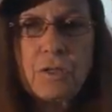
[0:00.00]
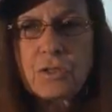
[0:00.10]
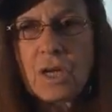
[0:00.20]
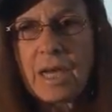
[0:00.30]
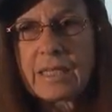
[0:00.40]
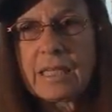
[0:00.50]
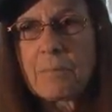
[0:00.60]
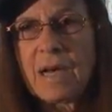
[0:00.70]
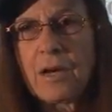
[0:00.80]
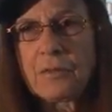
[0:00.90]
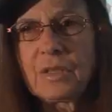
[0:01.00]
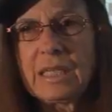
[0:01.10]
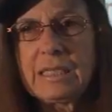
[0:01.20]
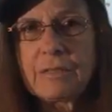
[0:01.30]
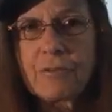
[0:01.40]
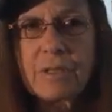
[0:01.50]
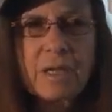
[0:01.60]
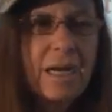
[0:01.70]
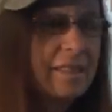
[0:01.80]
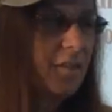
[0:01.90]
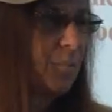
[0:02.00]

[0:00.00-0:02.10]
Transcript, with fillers: you're talking about the different kinds